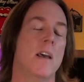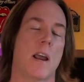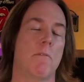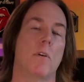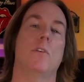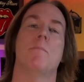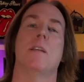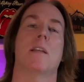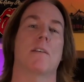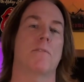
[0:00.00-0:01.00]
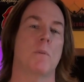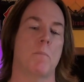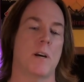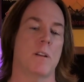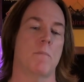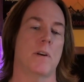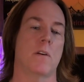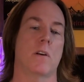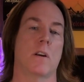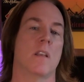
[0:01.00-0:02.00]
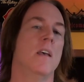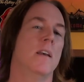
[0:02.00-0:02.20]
I really mean that from the bottom of my heart.